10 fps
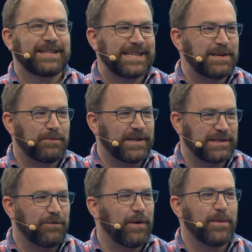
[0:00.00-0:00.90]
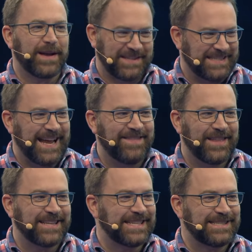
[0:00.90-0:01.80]
It's enterprise software. We understand
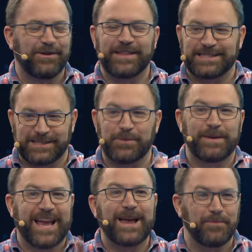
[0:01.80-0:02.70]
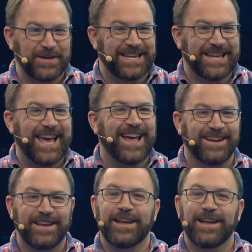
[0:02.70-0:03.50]
this. It's not that stupid game we didn't get.